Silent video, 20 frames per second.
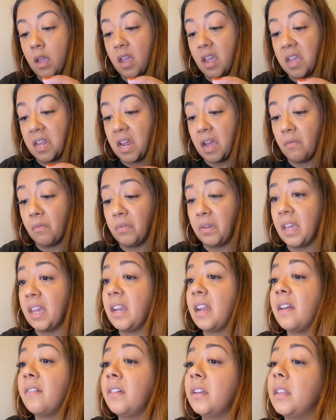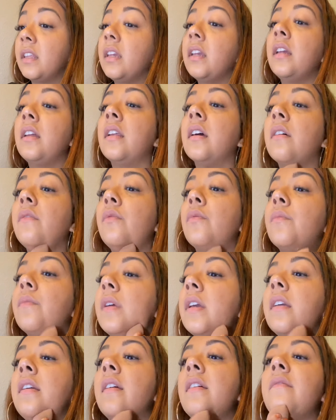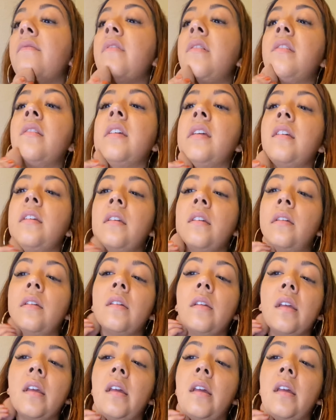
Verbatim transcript: and I will get everything, and I will make everything,